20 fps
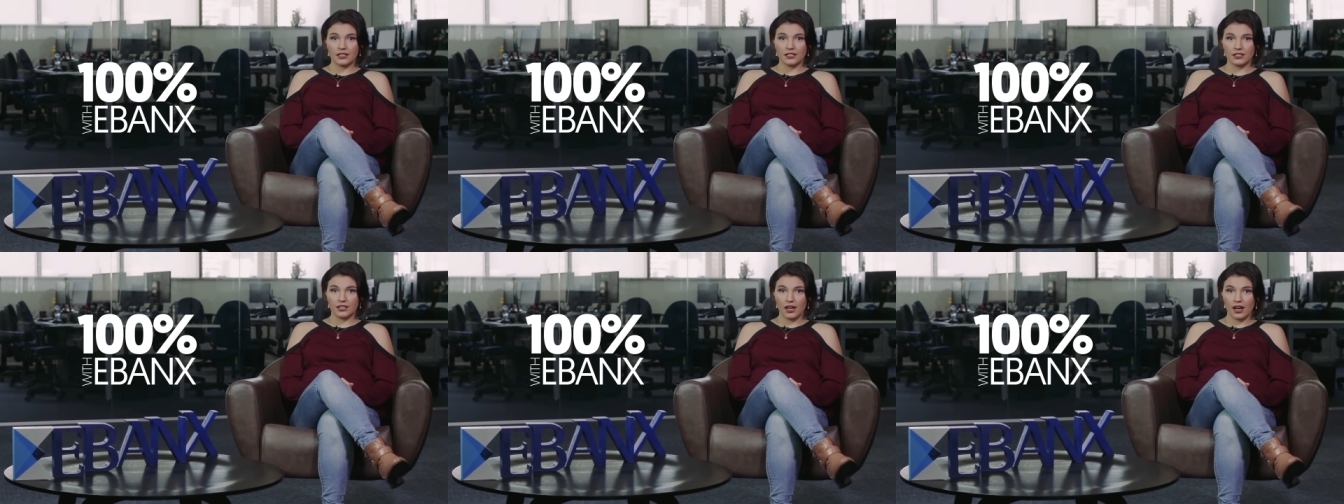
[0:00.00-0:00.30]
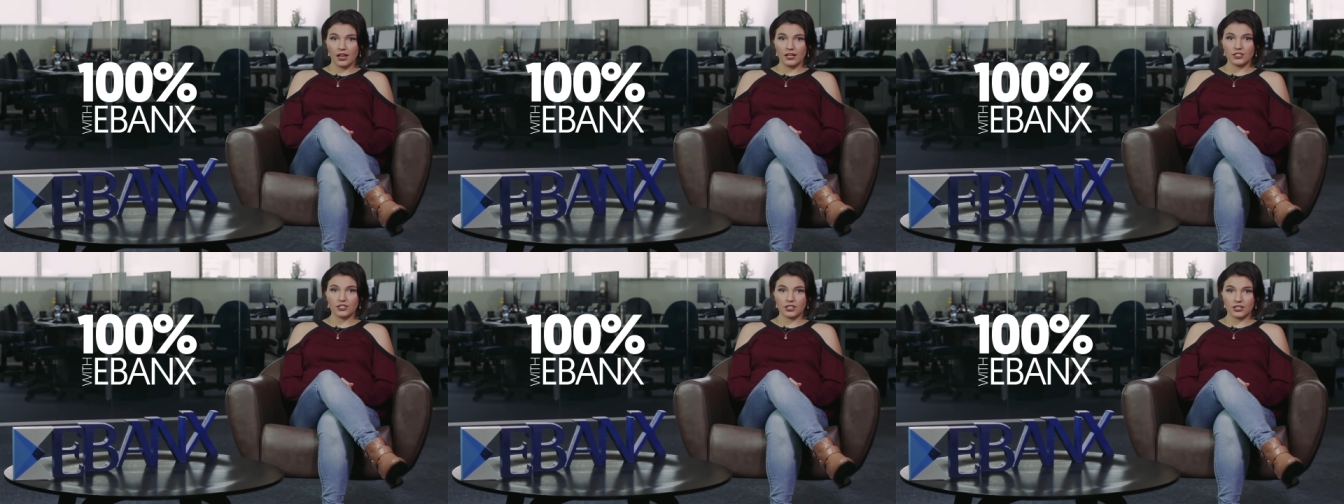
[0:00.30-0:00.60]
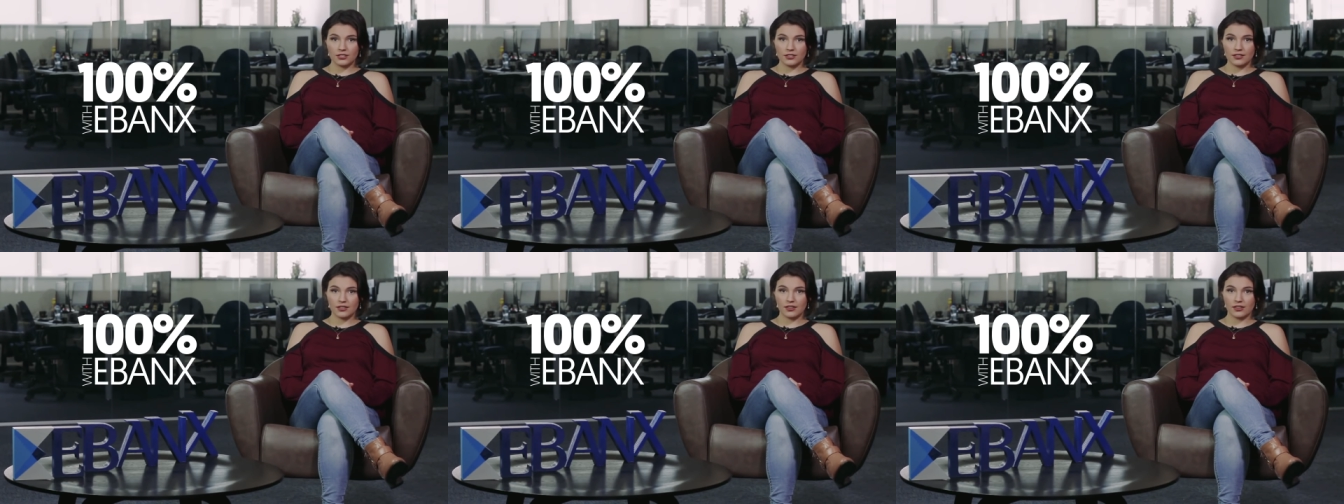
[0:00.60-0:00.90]
not
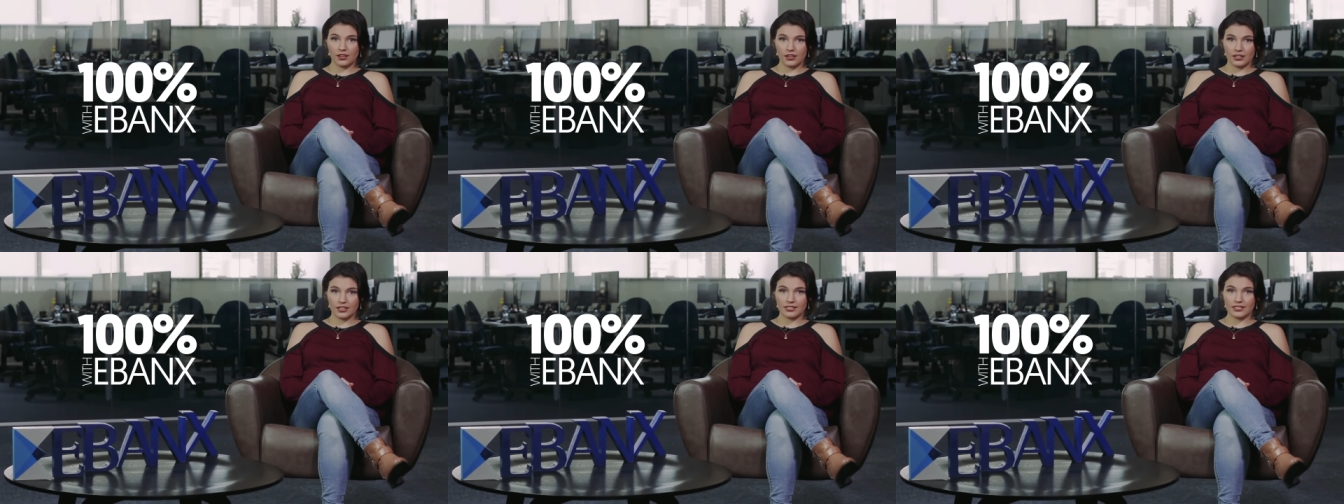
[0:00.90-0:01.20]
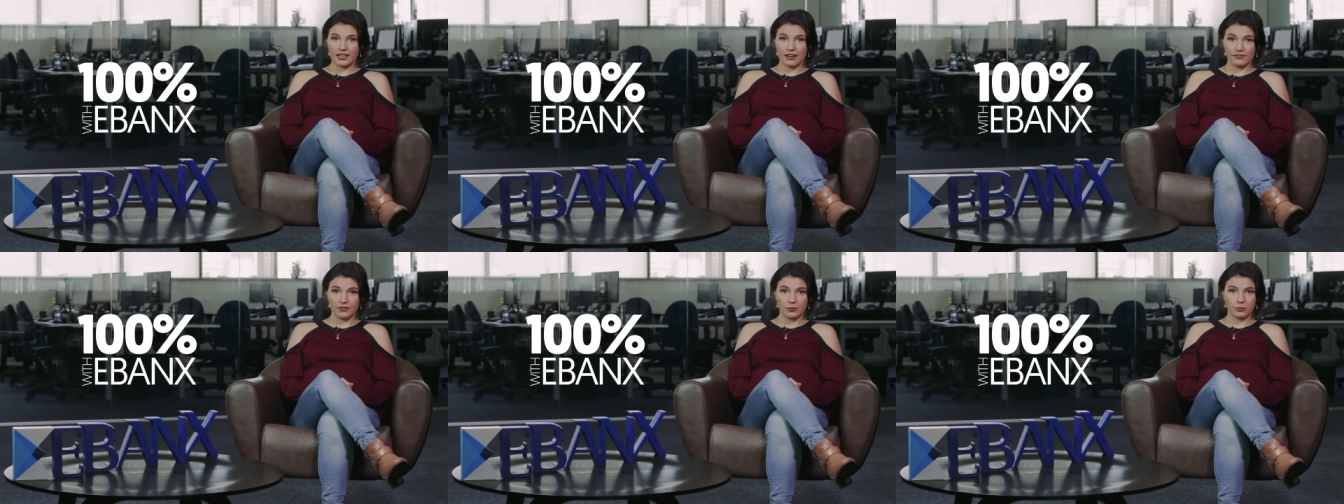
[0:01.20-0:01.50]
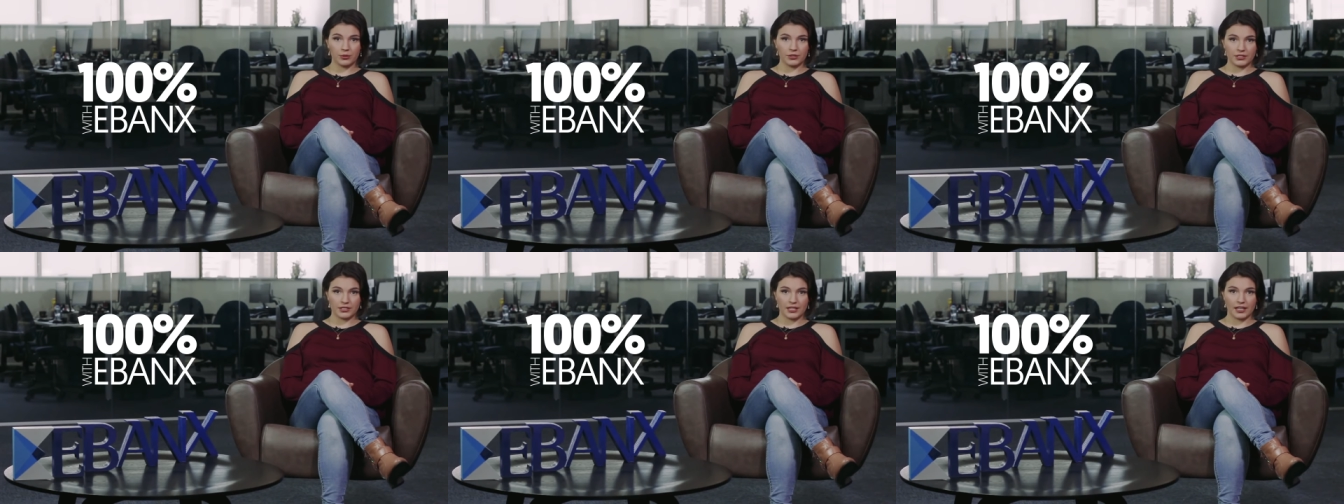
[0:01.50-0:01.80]
just the
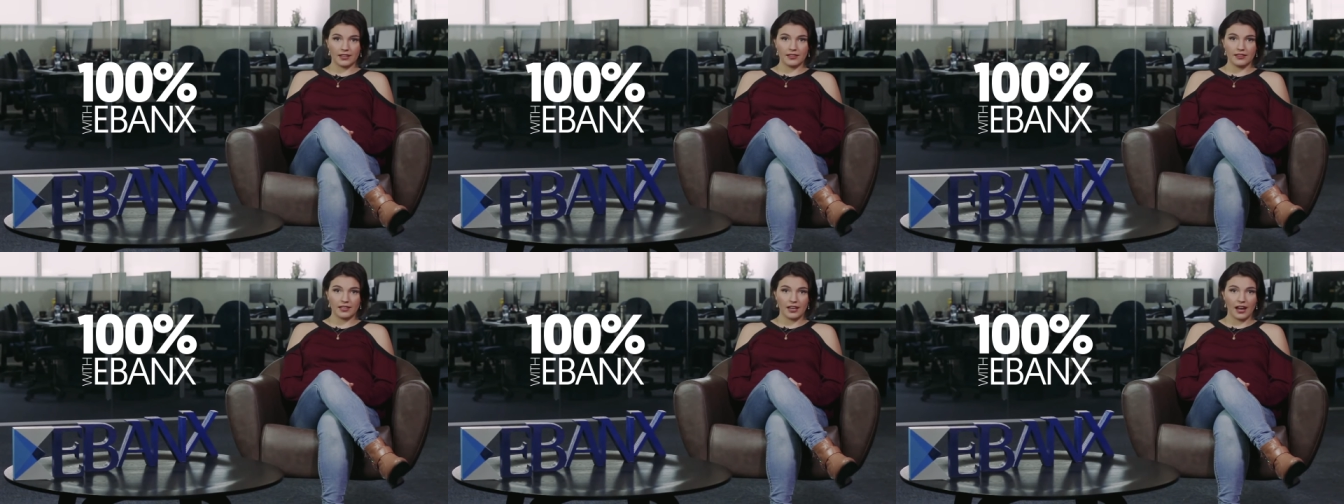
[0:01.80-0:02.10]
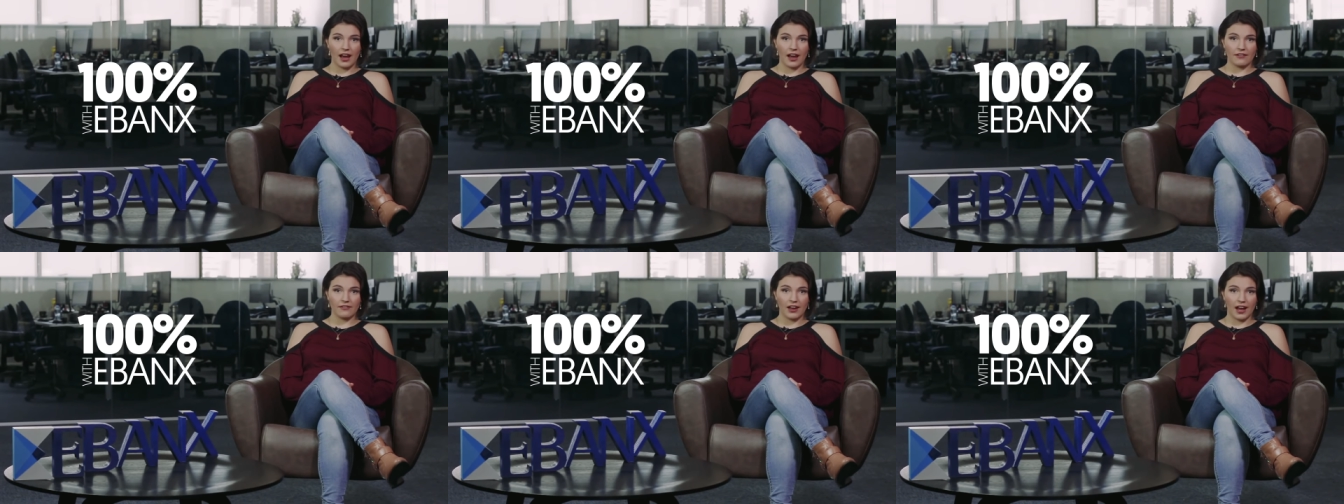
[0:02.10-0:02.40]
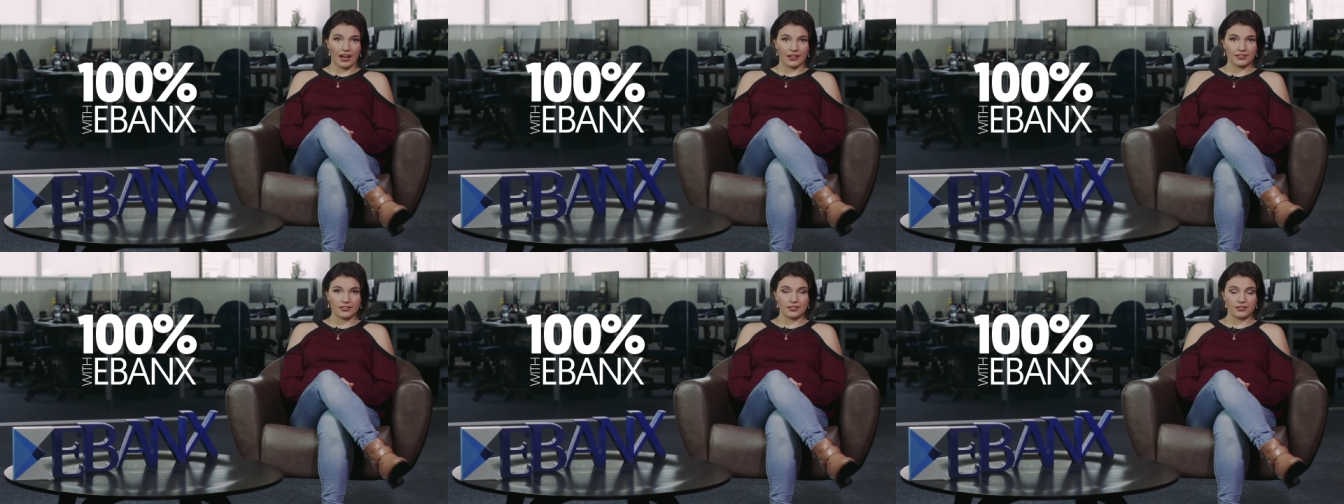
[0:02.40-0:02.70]
37% that have
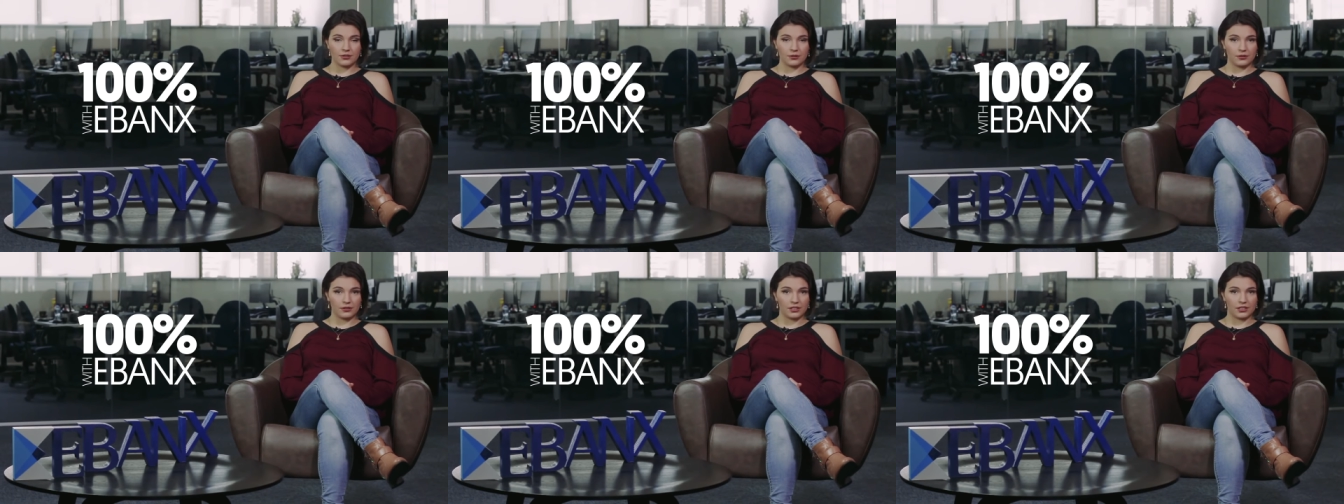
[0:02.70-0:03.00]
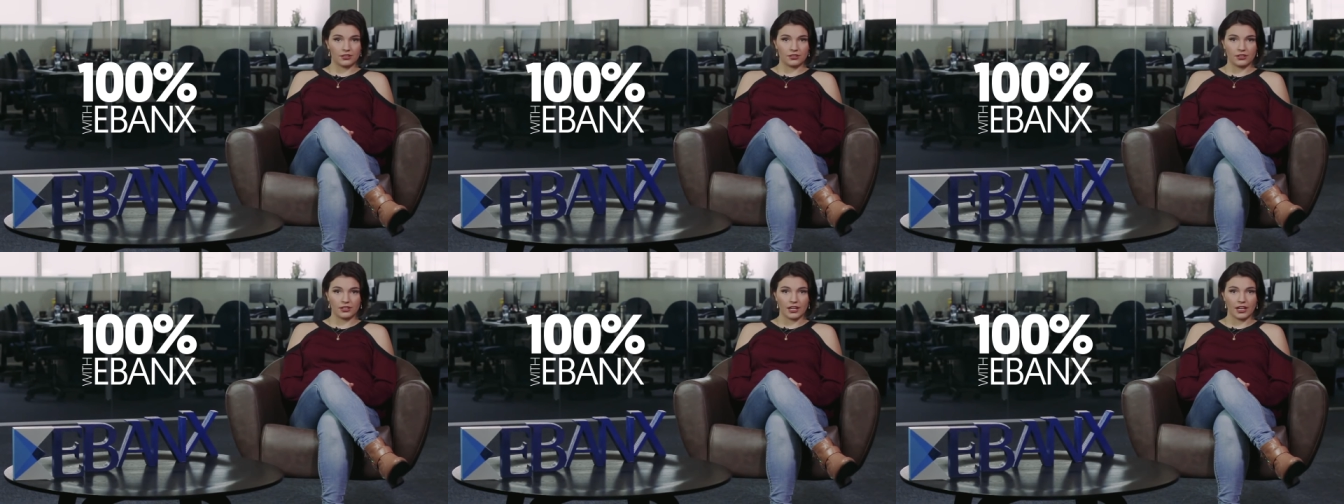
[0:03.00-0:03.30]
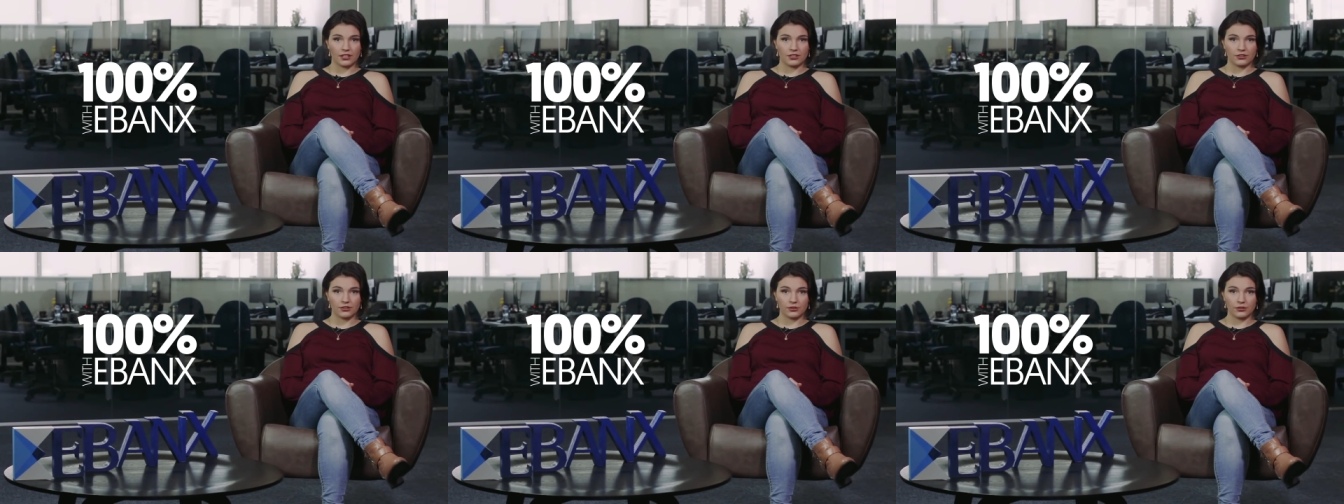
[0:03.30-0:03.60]
access to an
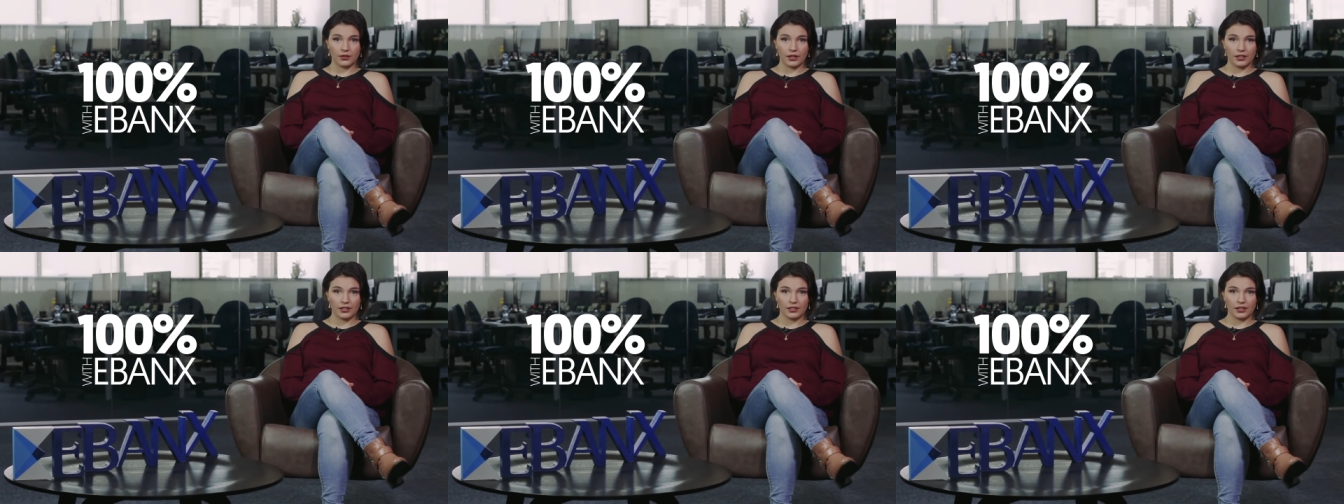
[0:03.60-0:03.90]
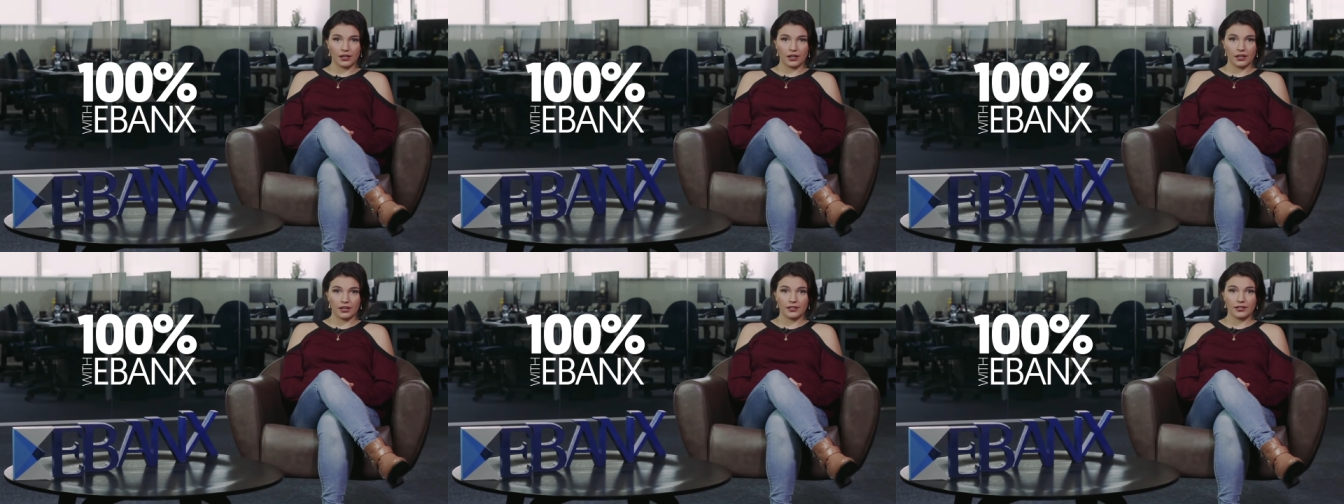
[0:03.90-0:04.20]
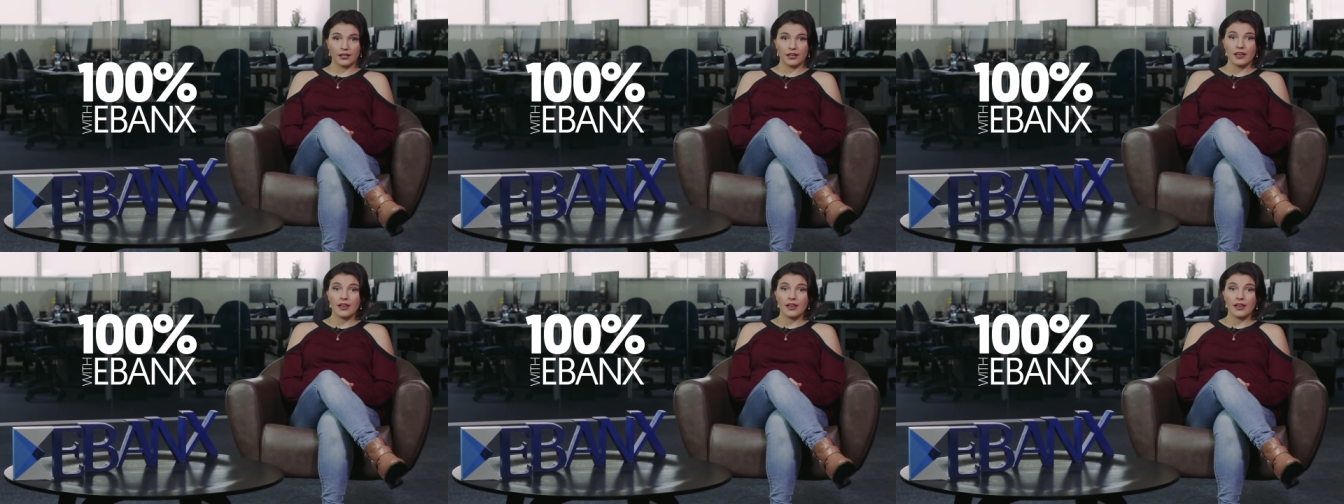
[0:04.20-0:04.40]
international credit card.